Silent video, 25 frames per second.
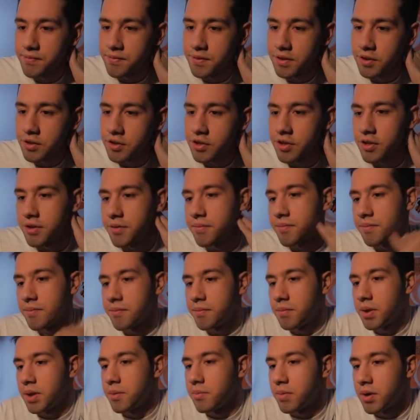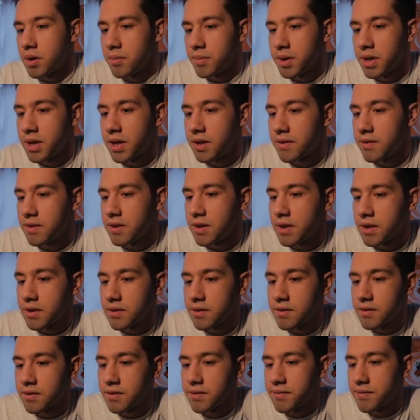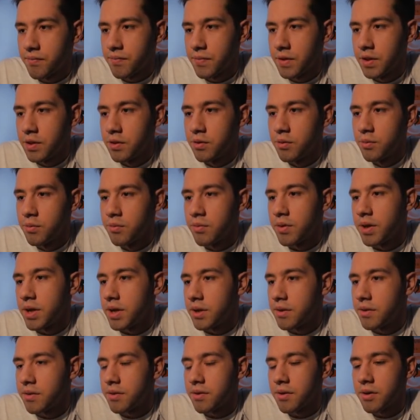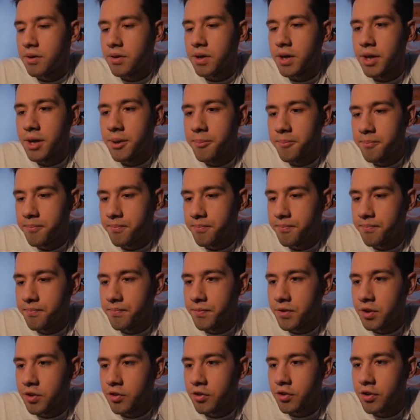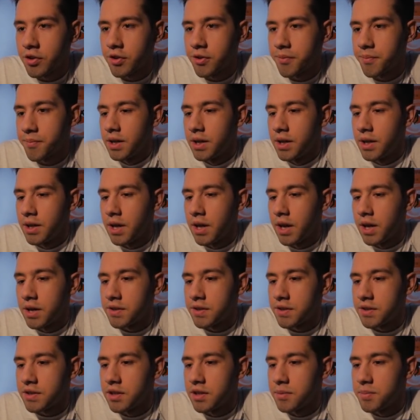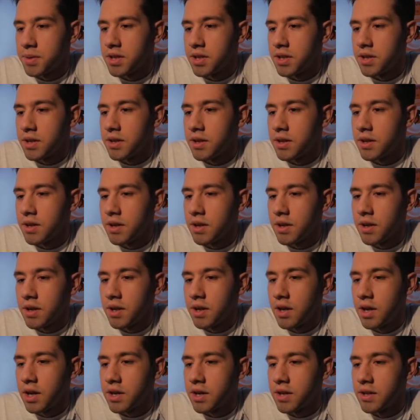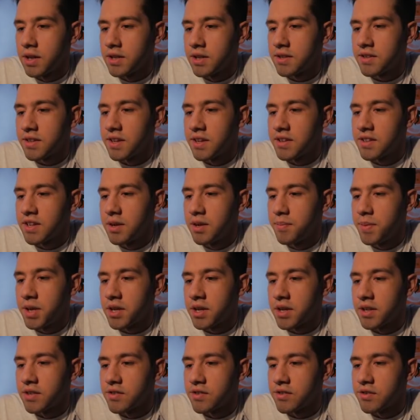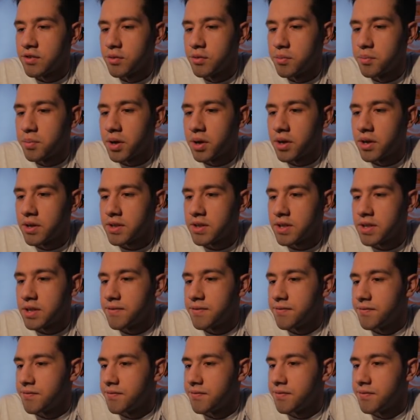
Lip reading: Sure. Play Barbigazi next. Noon Wraith? Okay. Sure. Now it's just going to be... It's going to be a consume party